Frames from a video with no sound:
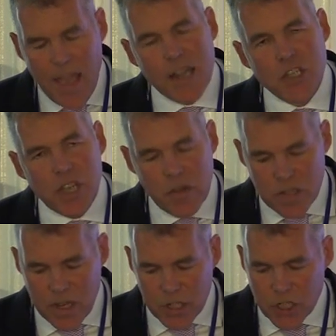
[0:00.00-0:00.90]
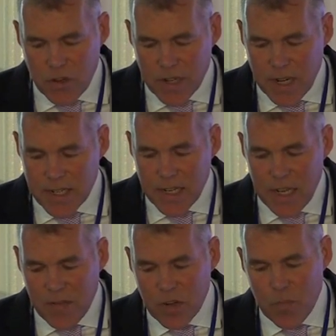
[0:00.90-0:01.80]
N G Os like Shurat
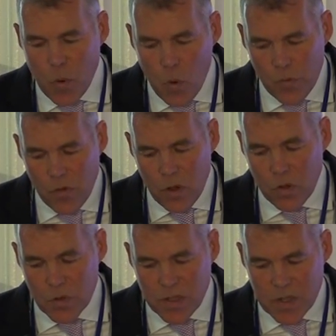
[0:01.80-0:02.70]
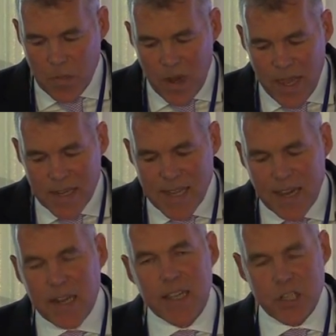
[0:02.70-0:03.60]
HaDin have an important role also to play in
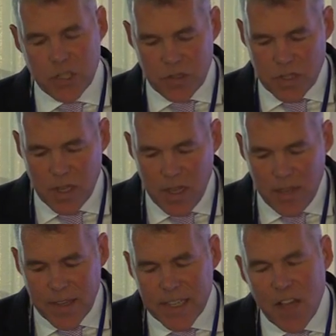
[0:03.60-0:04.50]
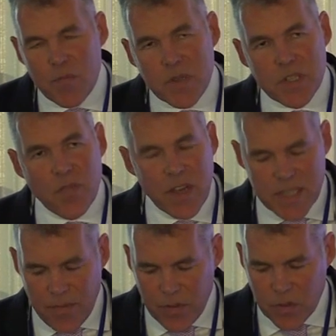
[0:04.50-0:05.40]
tackling issues that governments
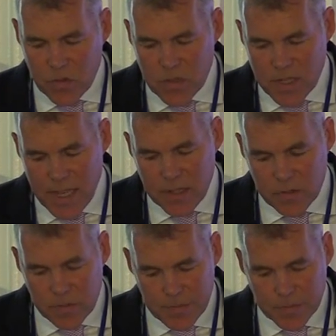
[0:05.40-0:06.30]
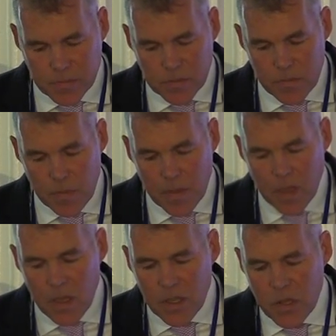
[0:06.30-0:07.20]
find difficult to tackle,
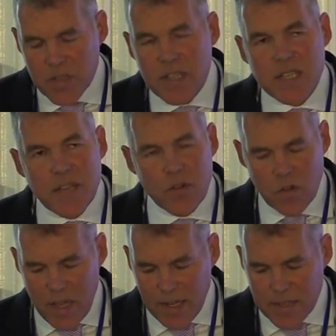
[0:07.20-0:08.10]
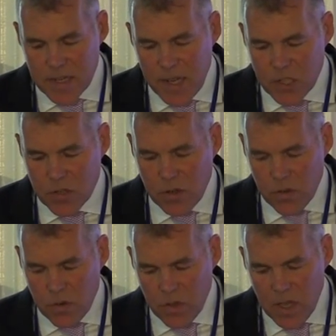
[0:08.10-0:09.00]
using civil and international
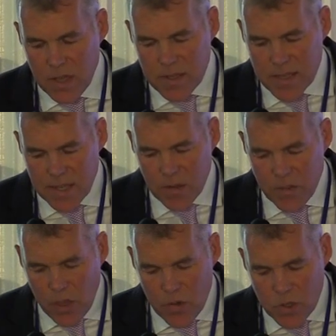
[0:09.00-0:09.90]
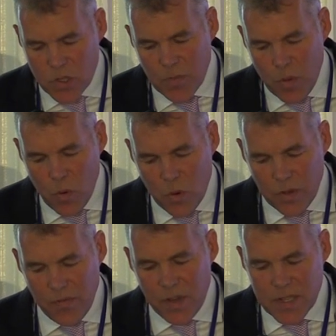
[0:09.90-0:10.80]
law to tackle those who
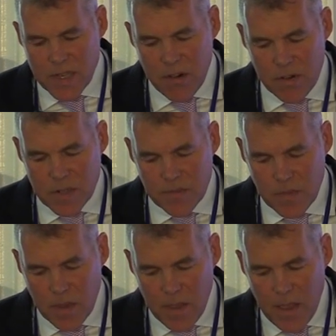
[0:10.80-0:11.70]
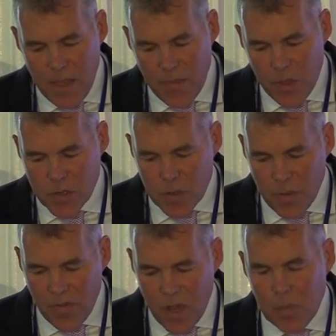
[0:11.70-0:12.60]
support, fund terrorism, and those who
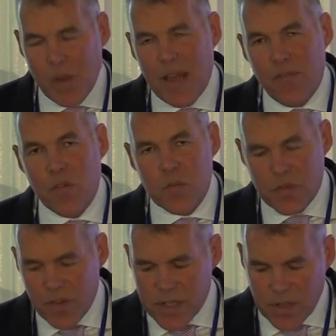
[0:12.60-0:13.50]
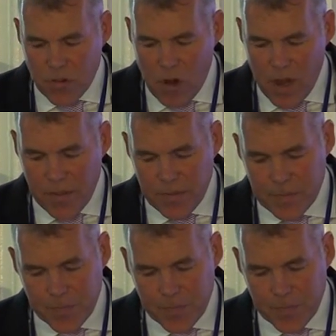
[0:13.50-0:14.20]
provide platforms for it to thrive.